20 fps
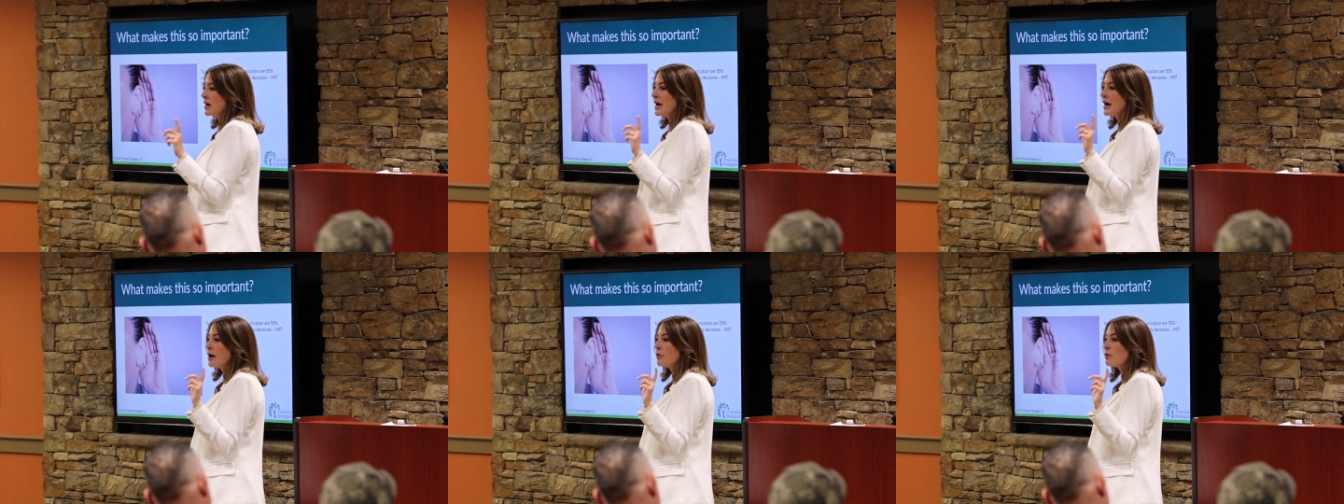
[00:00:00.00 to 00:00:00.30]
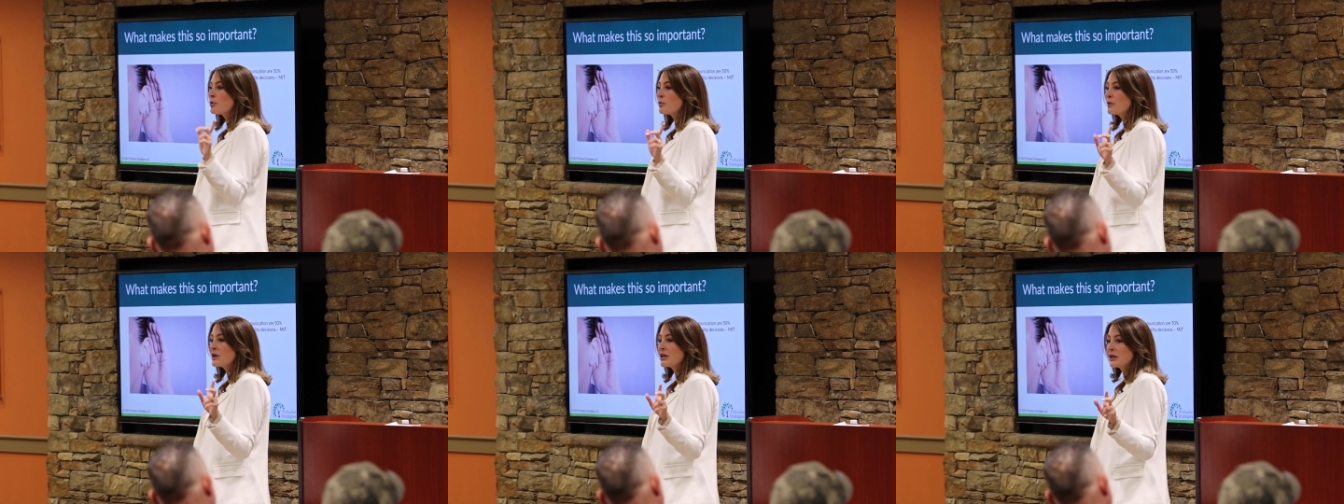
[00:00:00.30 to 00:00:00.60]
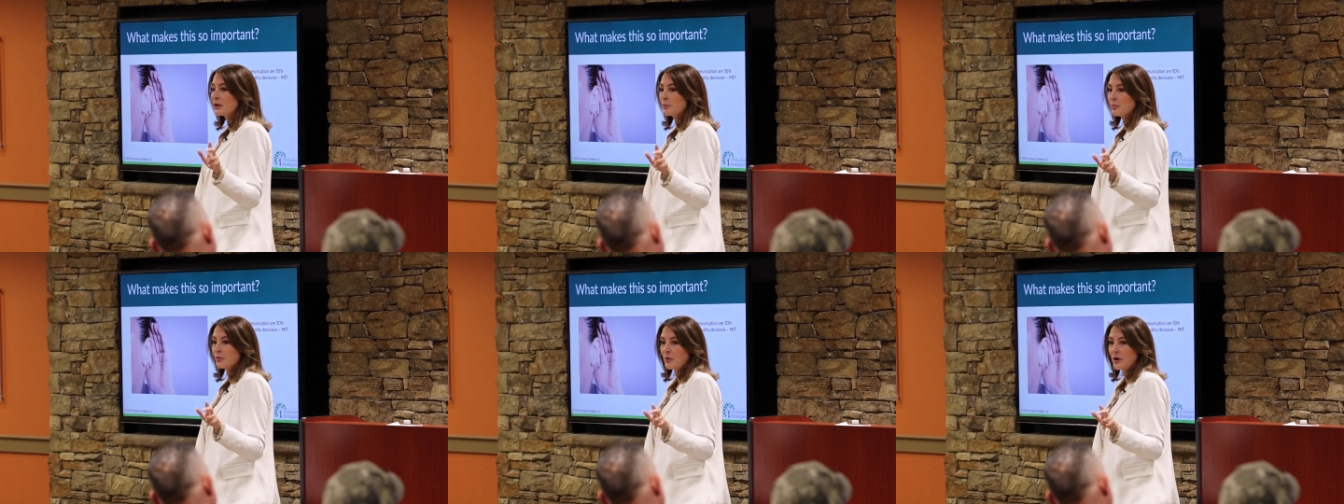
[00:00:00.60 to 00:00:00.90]
How are we
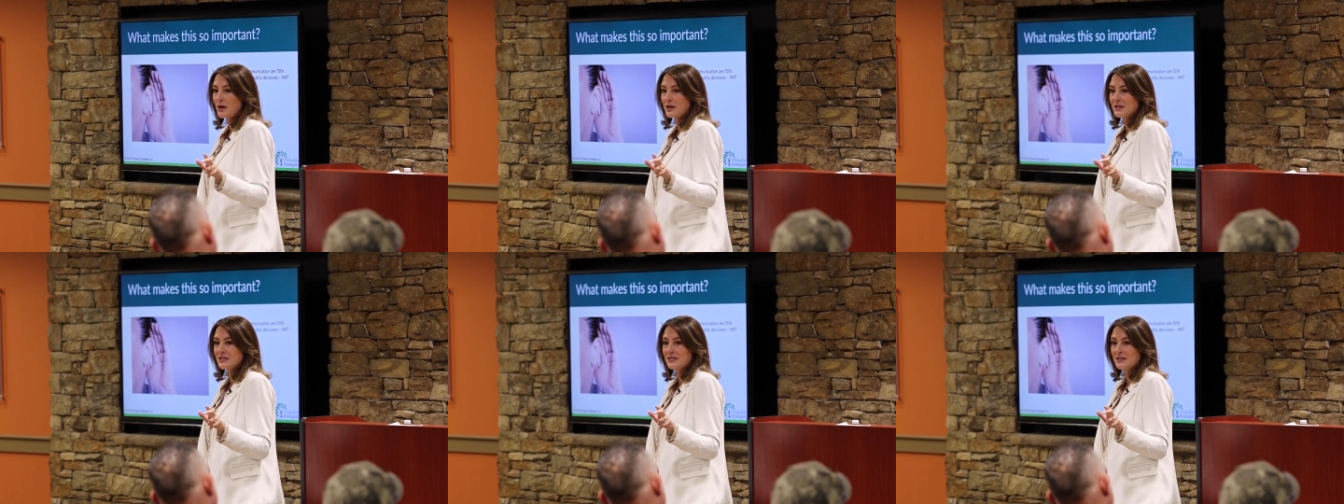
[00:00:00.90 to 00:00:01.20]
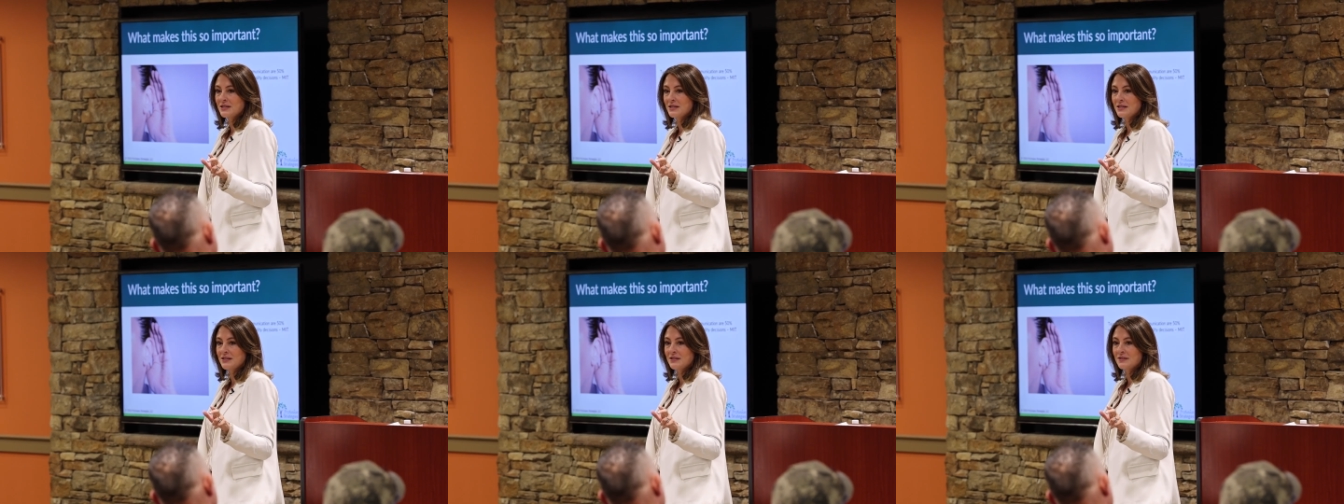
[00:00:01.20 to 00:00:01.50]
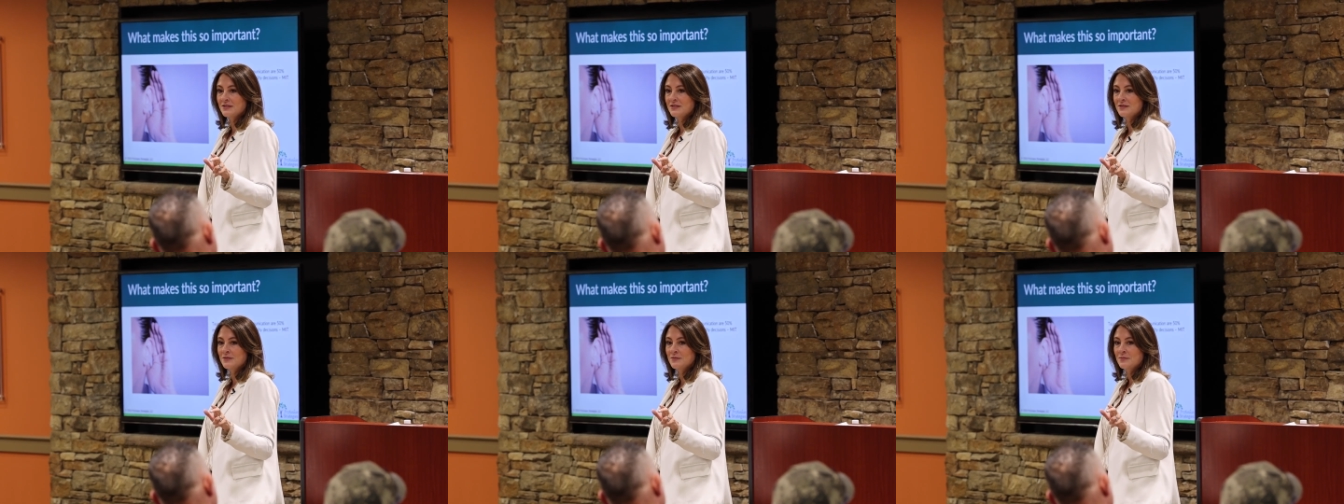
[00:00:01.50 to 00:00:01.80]
going to price
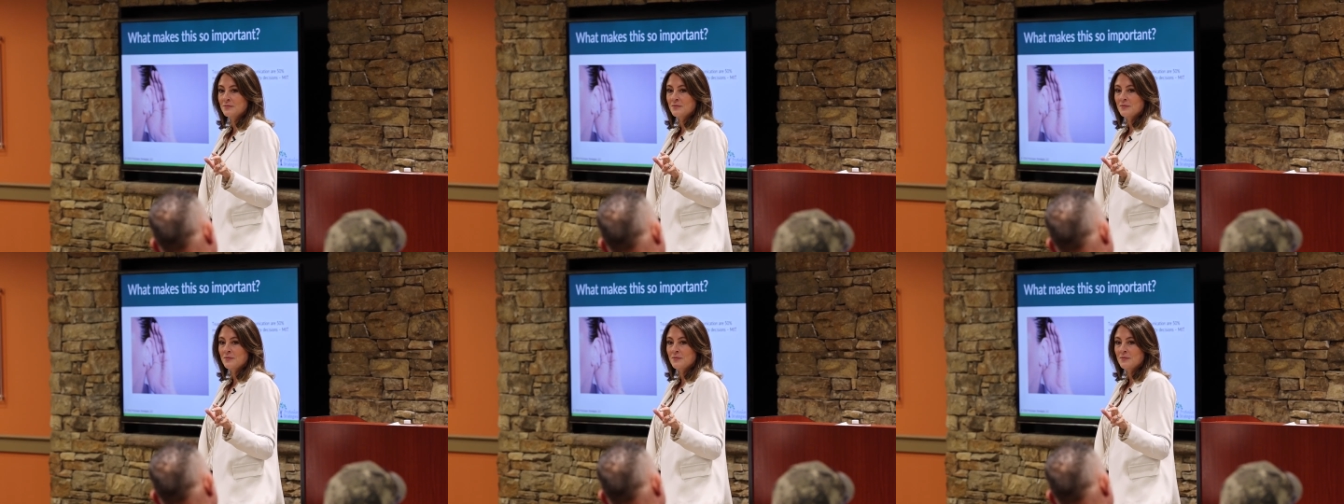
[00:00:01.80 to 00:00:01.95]
things?